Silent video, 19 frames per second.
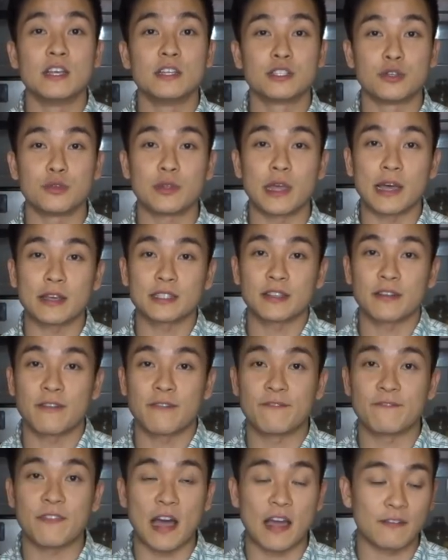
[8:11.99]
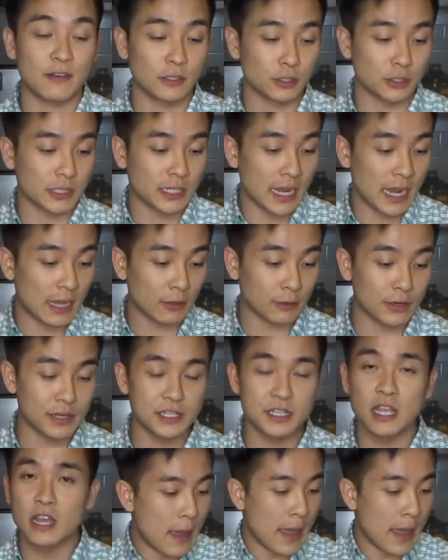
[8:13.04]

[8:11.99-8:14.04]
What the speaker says: 2,500 calories.